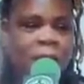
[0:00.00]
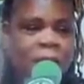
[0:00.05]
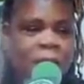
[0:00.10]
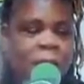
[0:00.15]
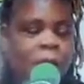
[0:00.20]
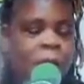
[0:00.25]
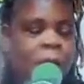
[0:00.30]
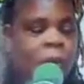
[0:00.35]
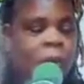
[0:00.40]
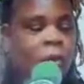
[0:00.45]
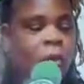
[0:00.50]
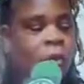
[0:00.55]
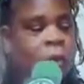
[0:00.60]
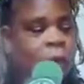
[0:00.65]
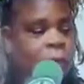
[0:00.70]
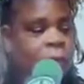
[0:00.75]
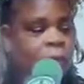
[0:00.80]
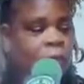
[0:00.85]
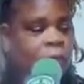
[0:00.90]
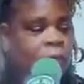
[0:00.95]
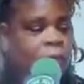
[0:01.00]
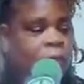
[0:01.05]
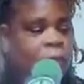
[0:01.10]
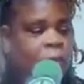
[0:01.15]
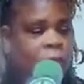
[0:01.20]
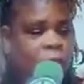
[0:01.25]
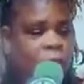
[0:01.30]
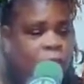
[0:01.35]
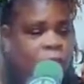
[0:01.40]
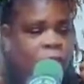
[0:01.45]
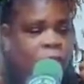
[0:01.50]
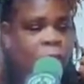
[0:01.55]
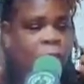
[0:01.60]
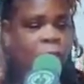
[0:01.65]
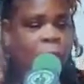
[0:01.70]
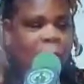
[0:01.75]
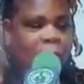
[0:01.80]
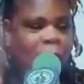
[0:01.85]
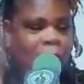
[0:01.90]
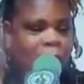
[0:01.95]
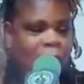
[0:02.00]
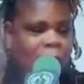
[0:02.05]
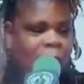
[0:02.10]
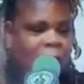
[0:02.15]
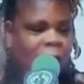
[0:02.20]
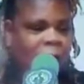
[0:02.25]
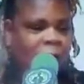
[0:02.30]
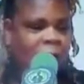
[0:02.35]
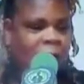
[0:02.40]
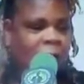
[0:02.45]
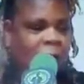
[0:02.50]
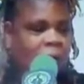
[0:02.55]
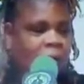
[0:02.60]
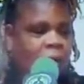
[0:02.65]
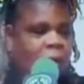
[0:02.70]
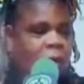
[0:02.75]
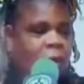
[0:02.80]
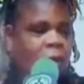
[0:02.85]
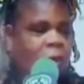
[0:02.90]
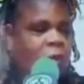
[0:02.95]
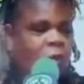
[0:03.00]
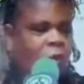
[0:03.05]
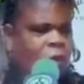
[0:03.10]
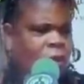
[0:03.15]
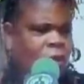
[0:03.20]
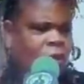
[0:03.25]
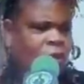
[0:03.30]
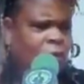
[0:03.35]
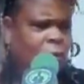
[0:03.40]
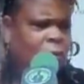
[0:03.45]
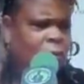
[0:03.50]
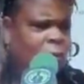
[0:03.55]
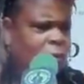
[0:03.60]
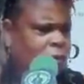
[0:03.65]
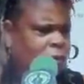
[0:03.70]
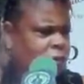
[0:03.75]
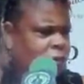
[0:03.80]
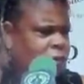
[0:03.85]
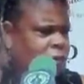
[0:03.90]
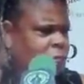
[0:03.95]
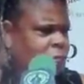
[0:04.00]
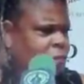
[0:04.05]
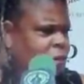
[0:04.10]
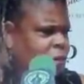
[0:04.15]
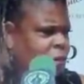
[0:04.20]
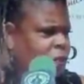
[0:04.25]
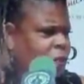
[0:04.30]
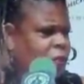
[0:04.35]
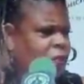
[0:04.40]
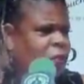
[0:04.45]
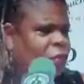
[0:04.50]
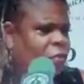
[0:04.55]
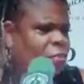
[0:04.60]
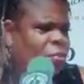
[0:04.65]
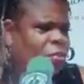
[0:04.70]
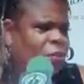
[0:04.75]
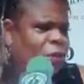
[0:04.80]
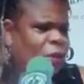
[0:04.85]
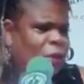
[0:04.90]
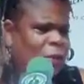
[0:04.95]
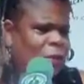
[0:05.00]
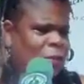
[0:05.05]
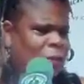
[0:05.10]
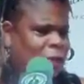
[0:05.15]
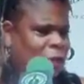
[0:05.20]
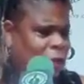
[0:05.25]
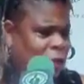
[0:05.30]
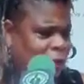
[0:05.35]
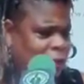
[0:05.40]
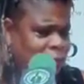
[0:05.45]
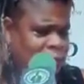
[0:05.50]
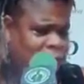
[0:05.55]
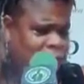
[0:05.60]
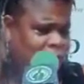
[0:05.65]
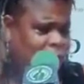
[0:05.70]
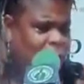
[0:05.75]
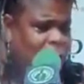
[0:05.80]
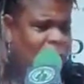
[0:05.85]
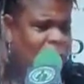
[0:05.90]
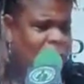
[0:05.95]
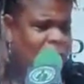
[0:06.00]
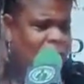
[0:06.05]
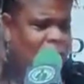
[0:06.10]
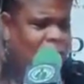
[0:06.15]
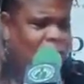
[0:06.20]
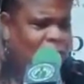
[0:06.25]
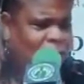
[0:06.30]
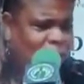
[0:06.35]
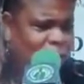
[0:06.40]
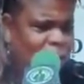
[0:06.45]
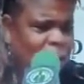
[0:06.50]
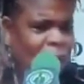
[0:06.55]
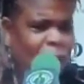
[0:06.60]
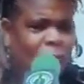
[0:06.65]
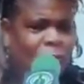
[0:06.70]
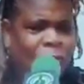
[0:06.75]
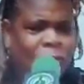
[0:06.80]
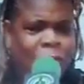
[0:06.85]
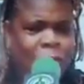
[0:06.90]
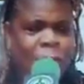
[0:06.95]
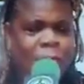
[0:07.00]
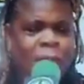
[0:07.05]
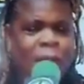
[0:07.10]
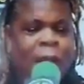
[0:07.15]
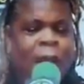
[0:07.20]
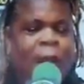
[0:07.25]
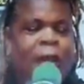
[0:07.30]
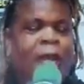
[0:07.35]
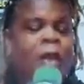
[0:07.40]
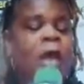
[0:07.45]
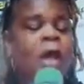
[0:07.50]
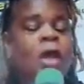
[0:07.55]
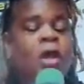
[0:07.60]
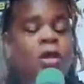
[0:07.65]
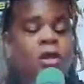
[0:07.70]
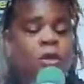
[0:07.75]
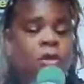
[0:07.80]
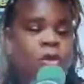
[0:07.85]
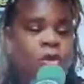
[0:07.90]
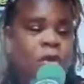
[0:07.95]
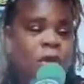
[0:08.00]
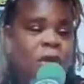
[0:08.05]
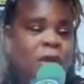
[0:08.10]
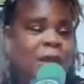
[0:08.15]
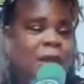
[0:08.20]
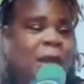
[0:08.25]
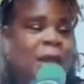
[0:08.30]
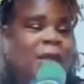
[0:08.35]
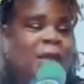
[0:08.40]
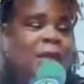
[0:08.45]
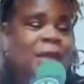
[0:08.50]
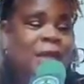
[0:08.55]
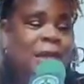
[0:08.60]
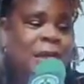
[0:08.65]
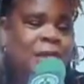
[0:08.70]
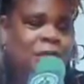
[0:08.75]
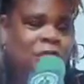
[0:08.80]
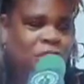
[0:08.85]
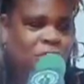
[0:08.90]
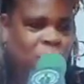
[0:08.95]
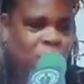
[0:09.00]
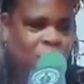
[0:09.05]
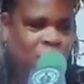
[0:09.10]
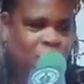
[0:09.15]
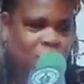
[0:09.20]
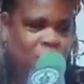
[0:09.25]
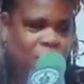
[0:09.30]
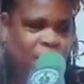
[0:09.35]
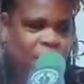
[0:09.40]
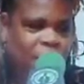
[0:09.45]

are equipped with mind we are supposed to be the supreme as, uh, beings here on the planet. Look at nature.